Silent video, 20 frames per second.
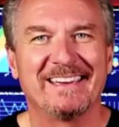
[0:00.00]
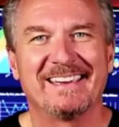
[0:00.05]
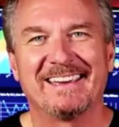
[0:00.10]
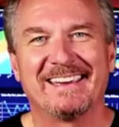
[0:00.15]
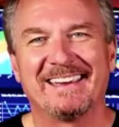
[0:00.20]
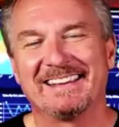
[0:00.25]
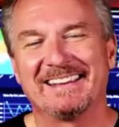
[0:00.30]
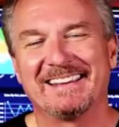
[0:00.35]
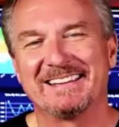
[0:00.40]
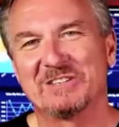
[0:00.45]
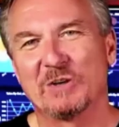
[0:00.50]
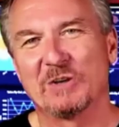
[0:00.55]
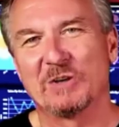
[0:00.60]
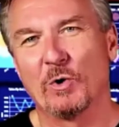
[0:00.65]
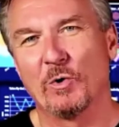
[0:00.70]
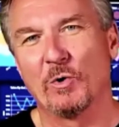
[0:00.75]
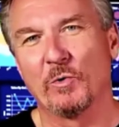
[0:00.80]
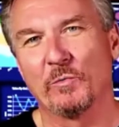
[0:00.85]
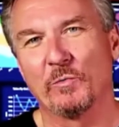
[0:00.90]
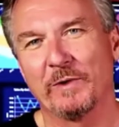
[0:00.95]
And
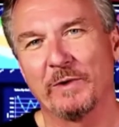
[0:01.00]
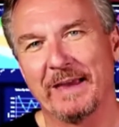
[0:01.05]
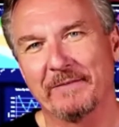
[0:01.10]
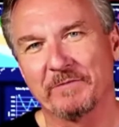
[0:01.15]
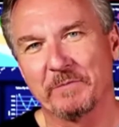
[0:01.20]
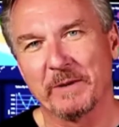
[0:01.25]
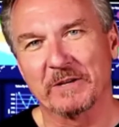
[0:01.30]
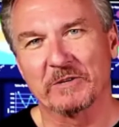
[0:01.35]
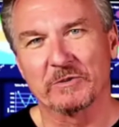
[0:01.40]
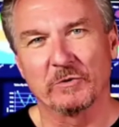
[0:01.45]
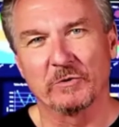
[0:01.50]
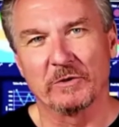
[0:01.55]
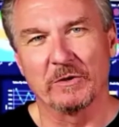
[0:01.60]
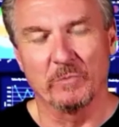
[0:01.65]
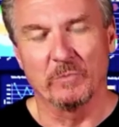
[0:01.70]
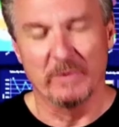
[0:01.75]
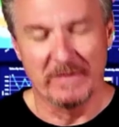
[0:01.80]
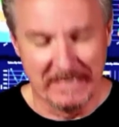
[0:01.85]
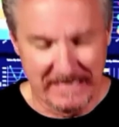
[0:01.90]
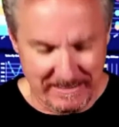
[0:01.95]
so we have to make sure
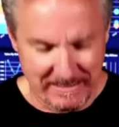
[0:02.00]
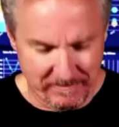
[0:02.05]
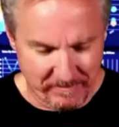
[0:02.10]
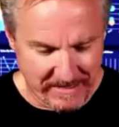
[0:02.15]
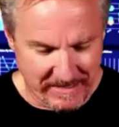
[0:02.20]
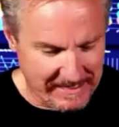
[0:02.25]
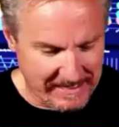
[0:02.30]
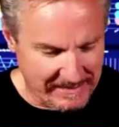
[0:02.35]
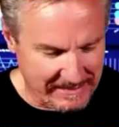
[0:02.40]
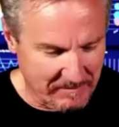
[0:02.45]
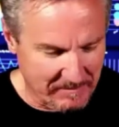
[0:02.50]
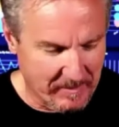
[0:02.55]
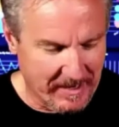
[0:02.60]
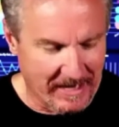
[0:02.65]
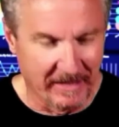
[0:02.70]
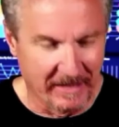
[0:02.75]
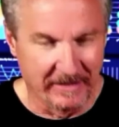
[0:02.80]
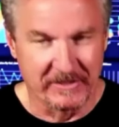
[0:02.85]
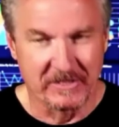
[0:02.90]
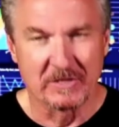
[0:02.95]
that we keep that in
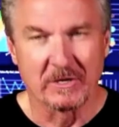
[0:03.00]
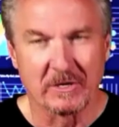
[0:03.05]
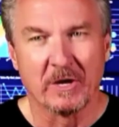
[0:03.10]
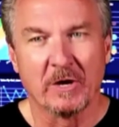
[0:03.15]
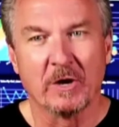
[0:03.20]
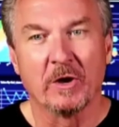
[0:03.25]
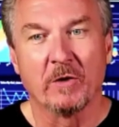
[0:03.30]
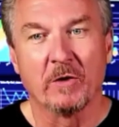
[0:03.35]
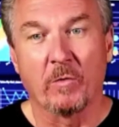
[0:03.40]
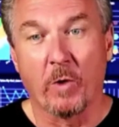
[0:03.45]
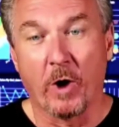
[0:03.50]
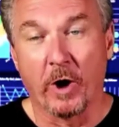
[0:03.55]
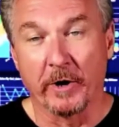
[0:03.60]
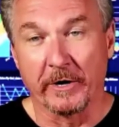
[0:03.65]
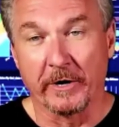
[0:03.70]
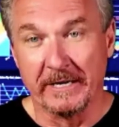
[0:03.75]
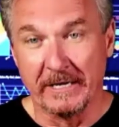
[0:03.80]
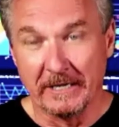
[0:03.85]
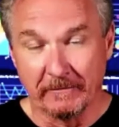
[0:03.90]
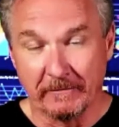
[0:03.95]
balance on
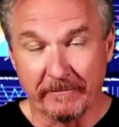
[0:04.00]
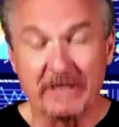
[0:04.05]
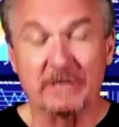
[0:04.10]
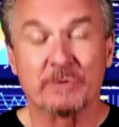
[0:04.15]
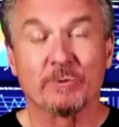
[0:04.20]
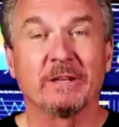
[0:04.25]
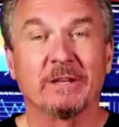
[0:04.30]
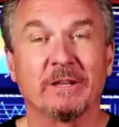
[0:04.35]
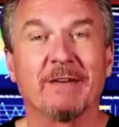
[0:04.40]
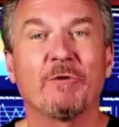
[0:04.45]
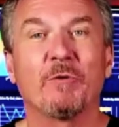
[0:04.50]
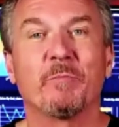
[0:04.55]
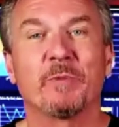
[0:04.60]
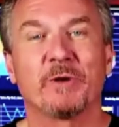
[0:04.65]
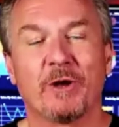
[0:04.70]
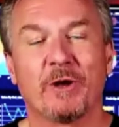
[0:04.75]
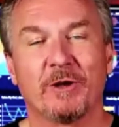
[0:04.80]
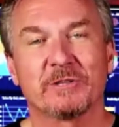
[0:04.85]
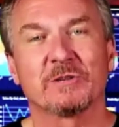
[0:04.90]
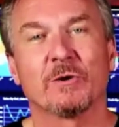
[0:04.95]
an individual level, but
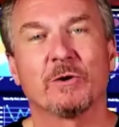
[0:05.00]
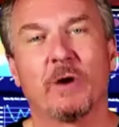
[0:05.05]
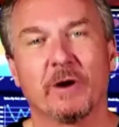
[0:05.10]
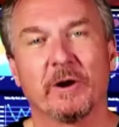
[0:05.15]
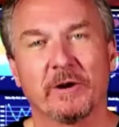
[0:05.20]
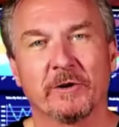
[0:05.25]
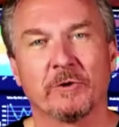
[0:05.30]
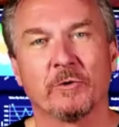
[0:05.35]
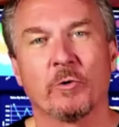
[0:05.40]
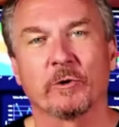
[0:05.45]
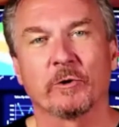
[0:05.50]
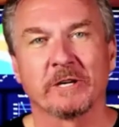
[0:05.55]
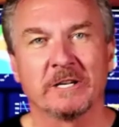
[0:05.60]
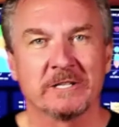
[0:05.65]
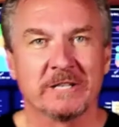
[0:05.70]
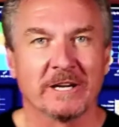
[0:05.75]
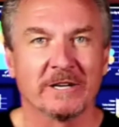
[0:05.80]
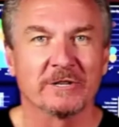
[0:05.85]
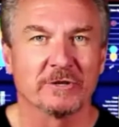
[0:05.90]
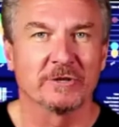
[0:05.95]
also on an
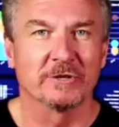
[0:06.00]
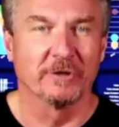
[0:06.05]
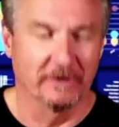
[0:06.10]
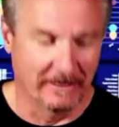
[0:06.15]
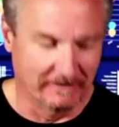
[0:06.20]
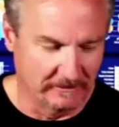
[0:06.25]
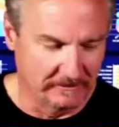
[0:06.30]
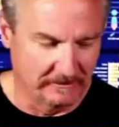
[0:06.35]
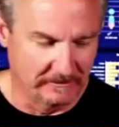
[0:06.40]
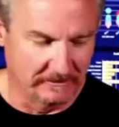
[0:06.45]
organizational level.